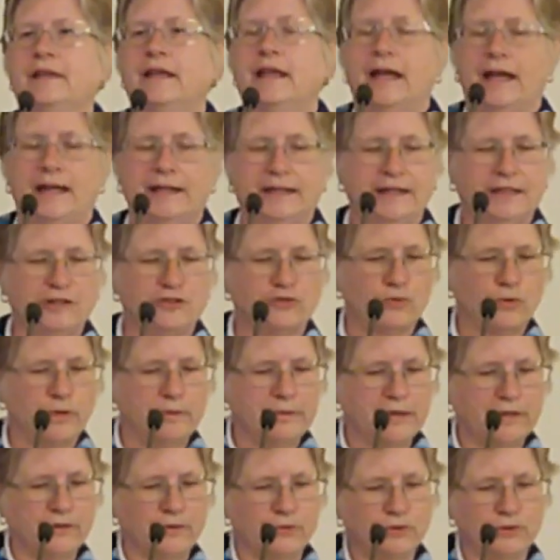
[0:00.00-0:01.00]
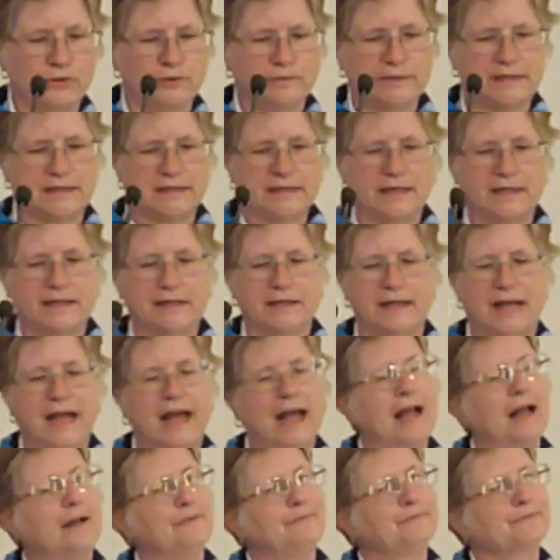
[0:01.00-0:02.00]
And each woman in the room said,
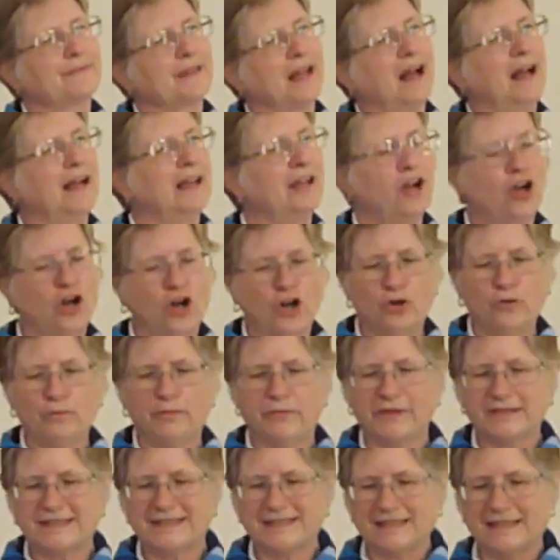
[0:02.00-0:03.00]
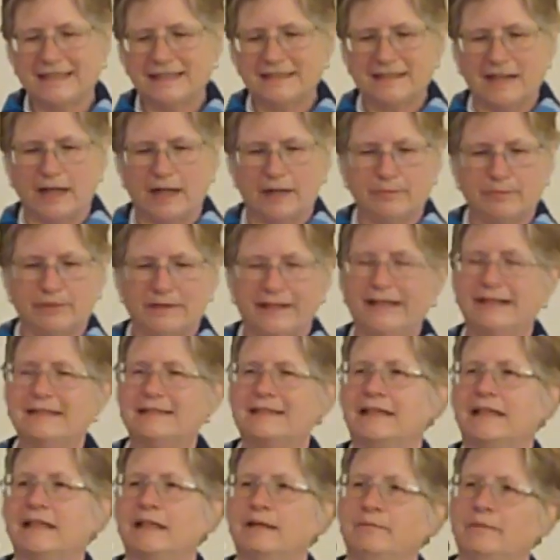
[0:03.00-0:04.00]
I hope the seeds I'm
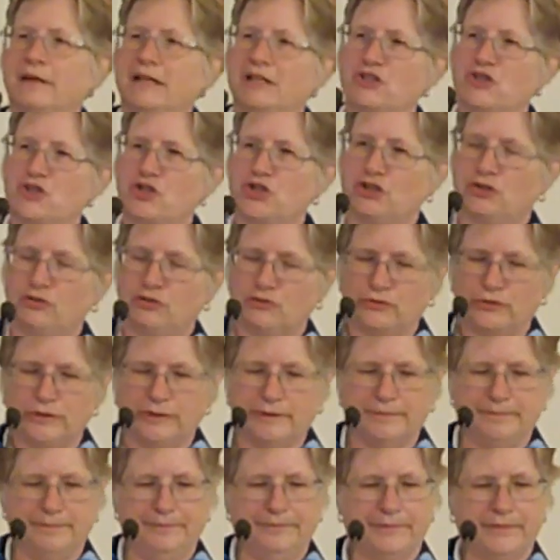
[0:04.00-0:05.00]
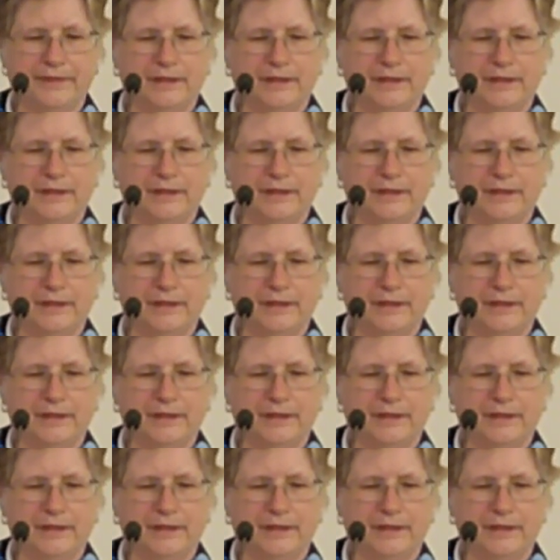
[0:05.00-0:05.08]
planting in my children,